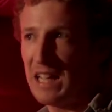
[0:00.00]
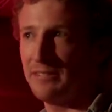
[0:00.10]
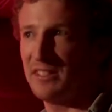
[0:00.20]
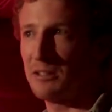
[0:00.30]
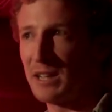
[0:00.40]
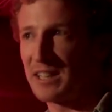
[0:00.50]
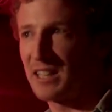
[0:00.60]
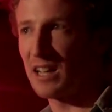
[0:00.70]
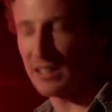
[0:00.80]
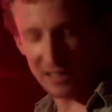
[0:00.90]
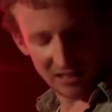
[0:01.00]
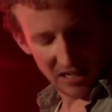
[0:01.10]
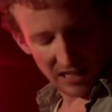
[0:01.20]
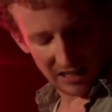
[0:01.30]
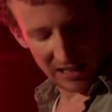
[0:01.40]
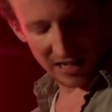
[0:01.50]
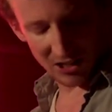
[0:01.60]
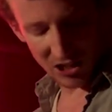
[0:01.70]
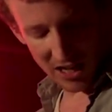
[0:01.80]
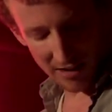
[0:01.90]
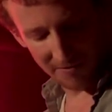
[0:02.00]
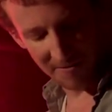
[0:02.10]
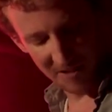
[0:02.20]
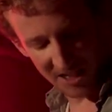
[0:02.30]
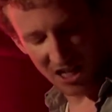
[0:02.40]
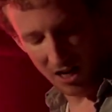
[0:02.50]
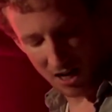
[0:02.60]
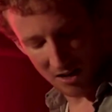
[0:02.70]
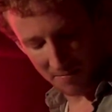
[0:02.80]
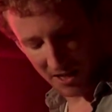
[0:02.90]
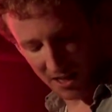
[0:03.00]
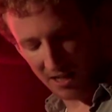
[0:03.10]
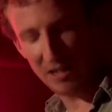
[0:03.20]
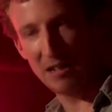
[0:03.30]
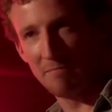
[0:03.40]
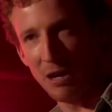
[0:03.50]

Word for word: Even though my guts clench every time I hear her